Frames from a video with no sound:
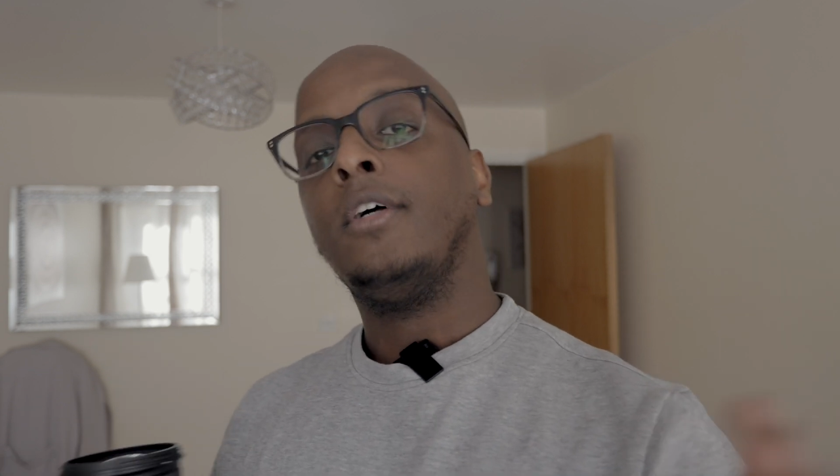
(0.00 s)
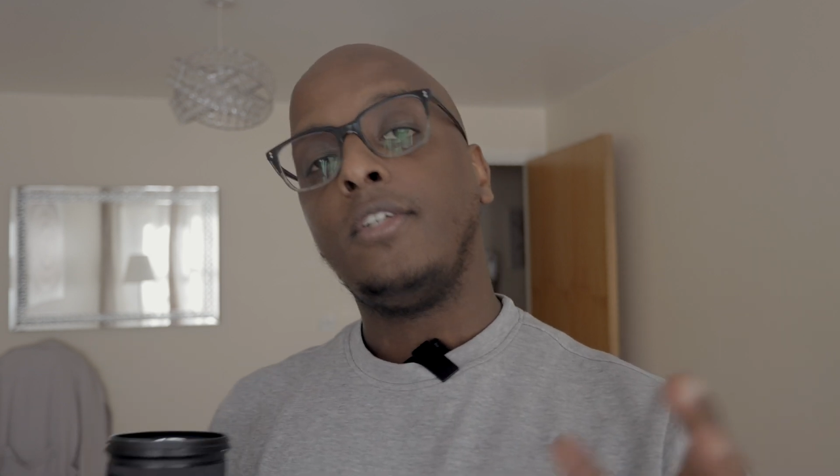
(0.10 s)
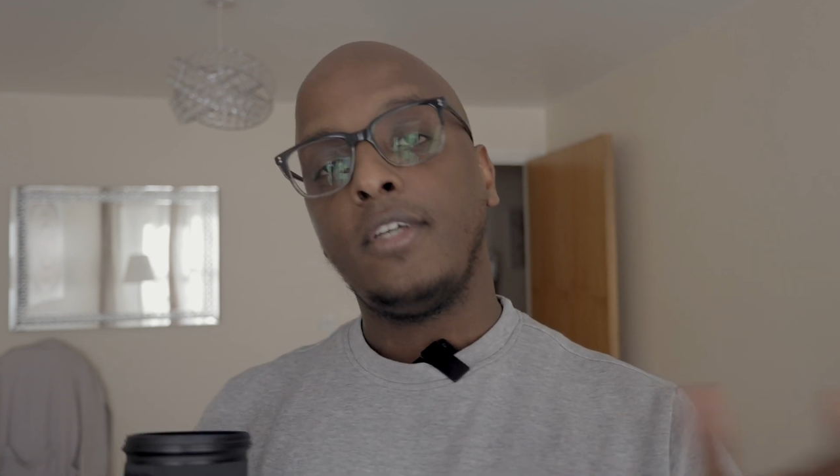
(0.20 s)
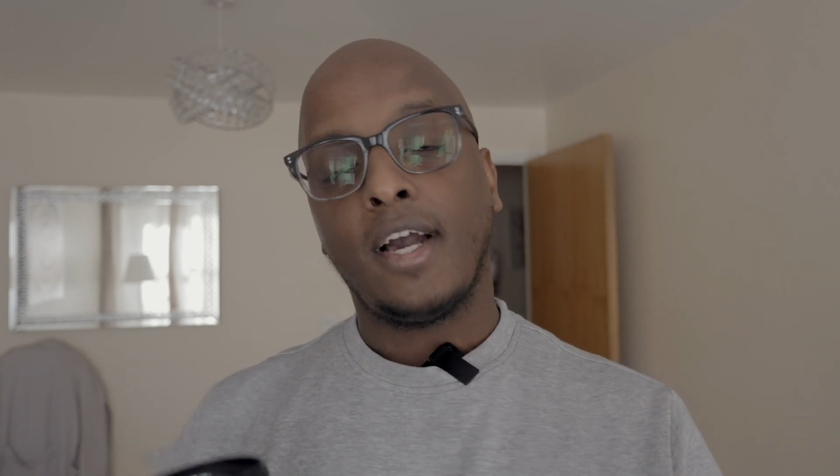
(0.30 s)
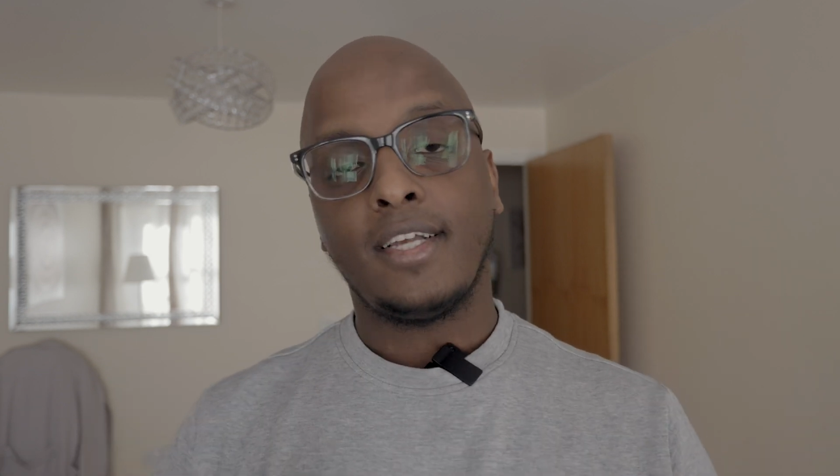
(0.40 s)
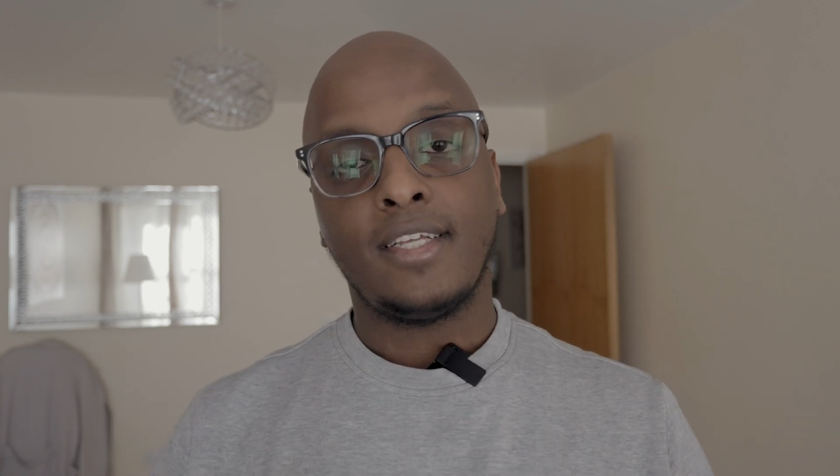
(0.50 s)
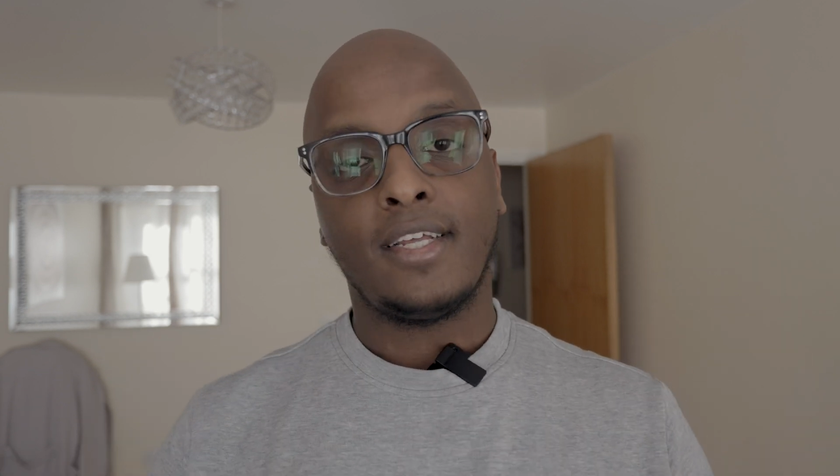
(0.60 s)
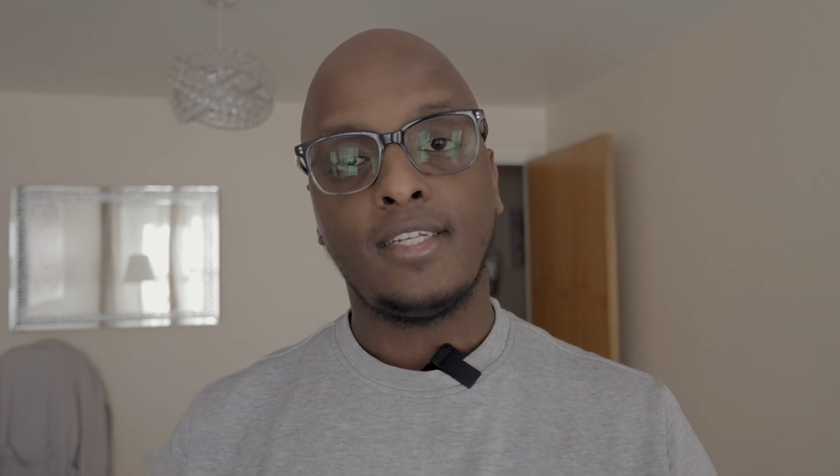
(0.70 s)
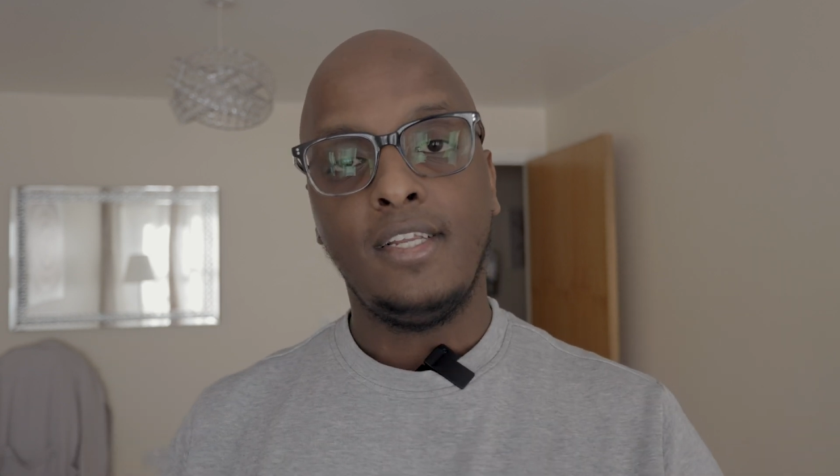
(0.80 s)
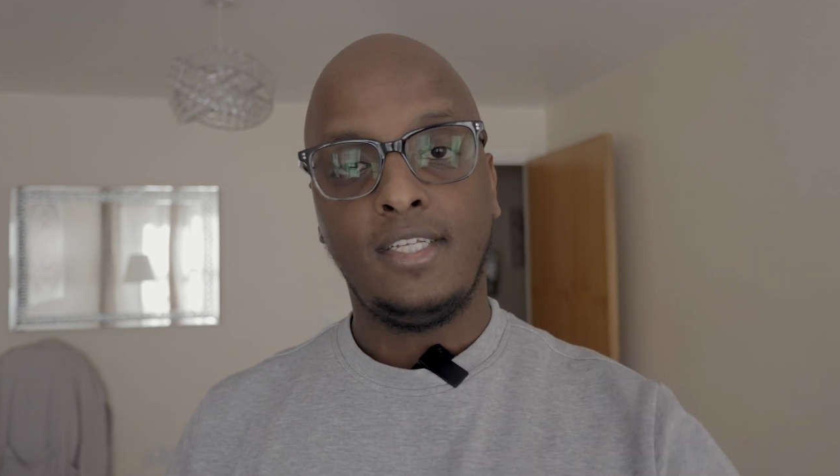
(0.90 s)
so you guys can
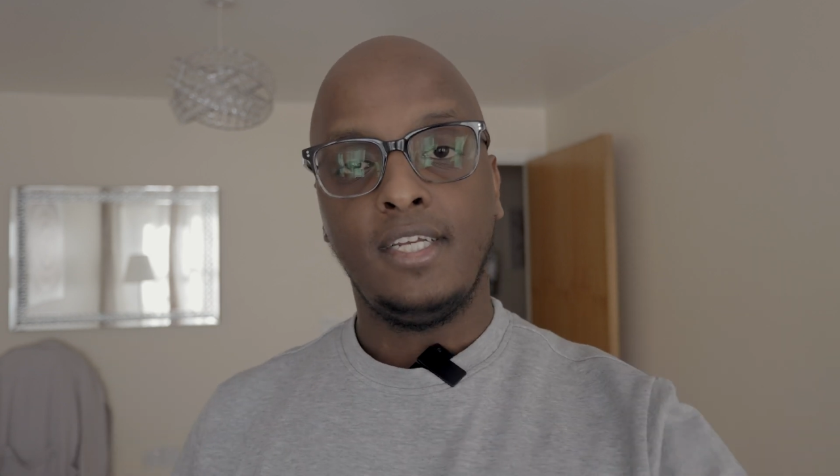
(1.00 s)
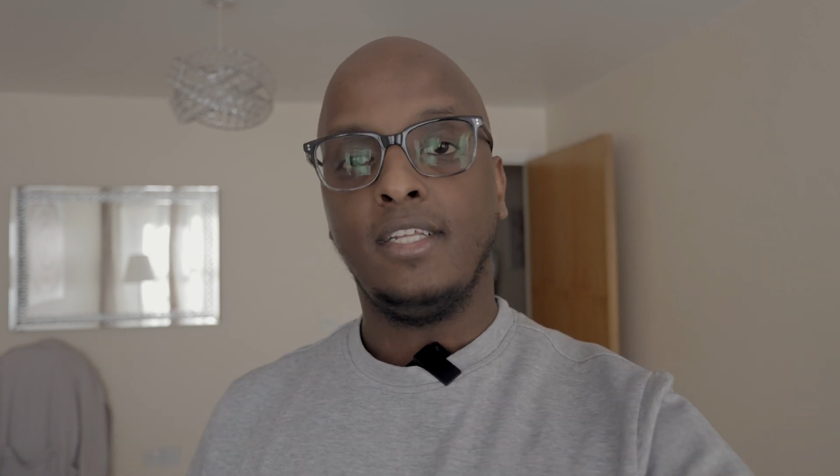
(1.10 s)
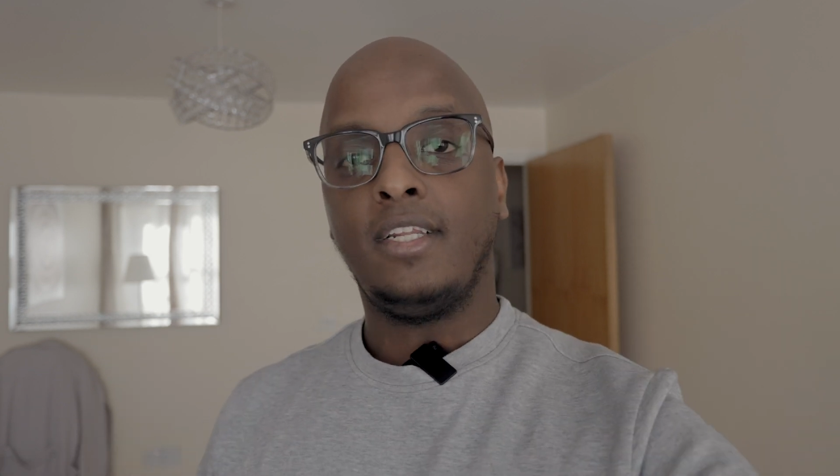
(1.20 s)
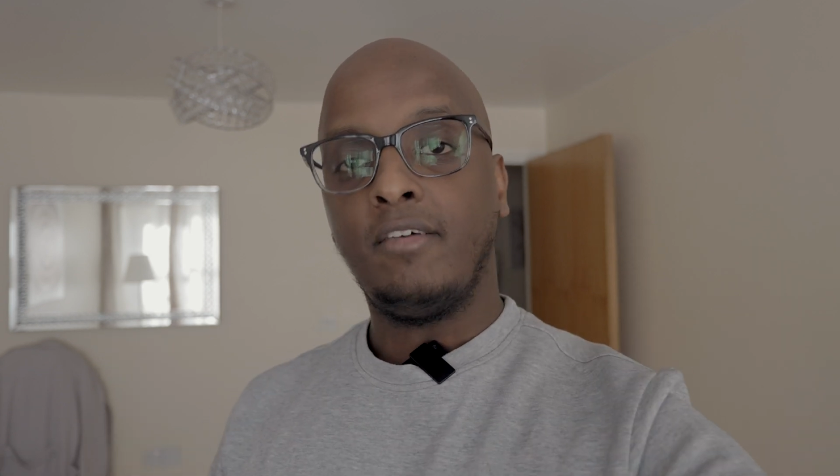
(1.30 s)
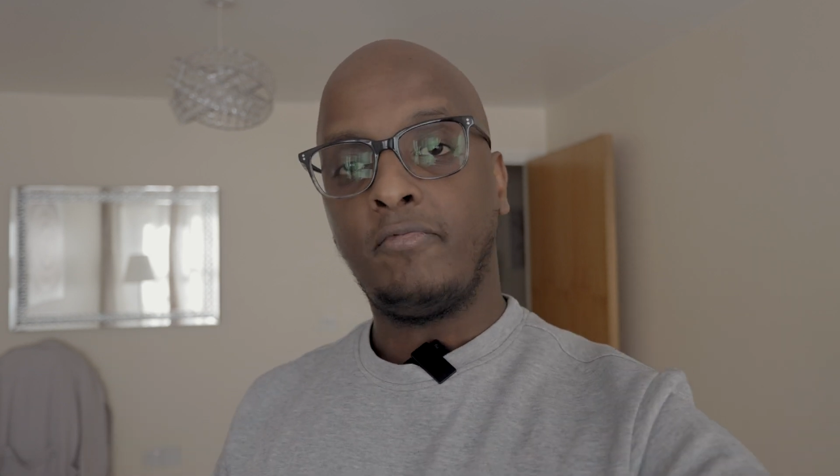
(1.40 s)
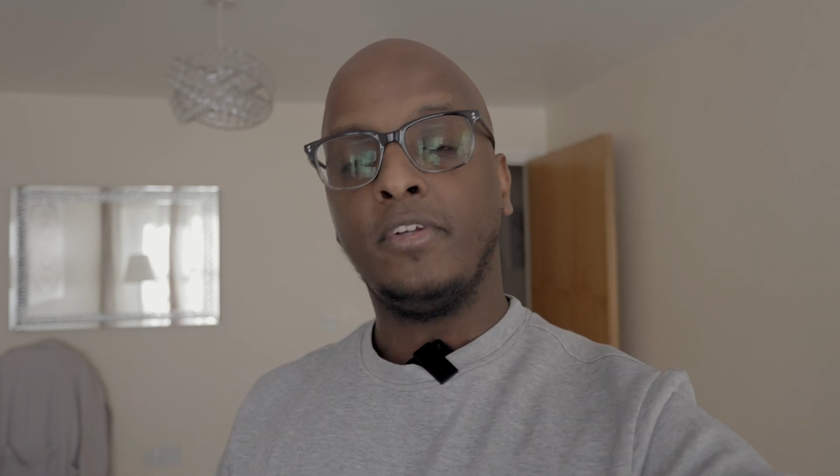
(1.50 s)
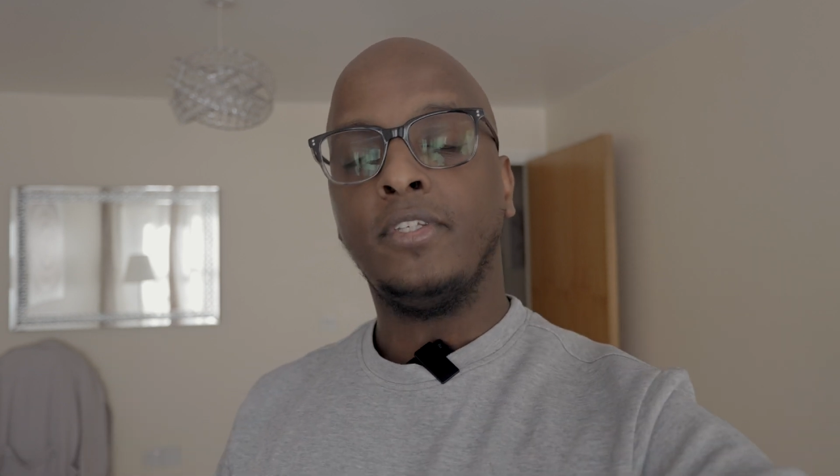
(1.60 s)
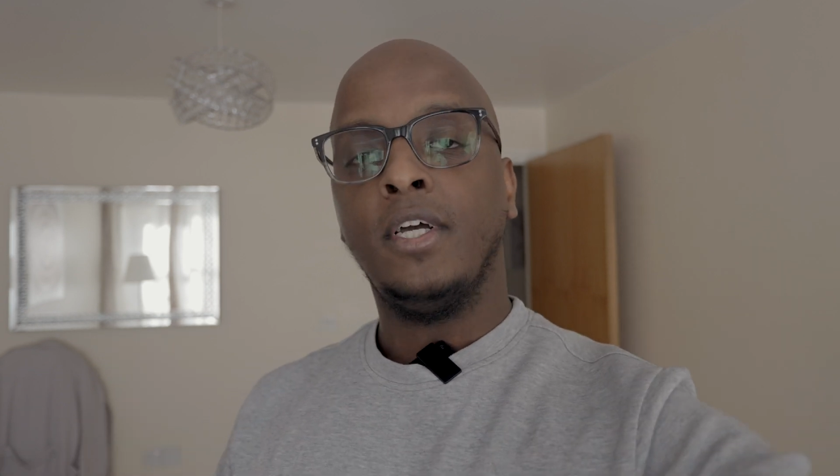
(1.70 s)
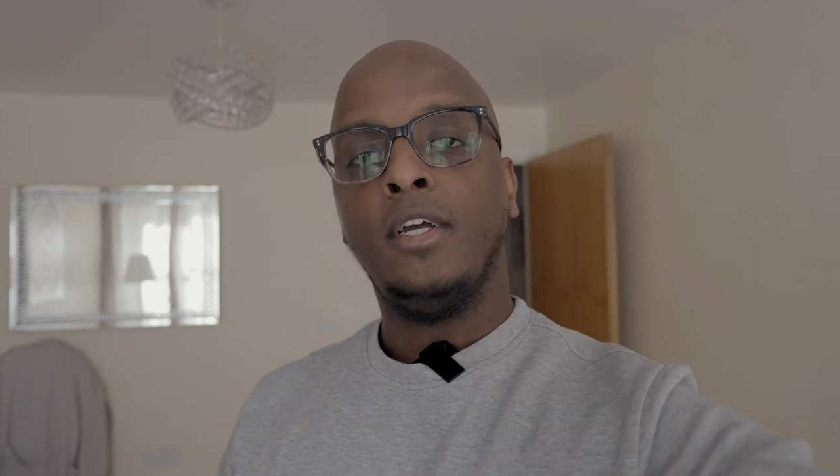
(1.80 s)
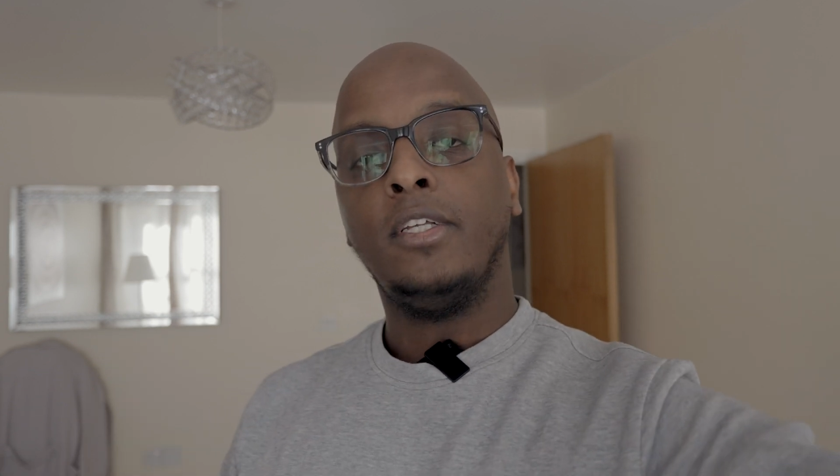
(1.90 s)
actually see the difference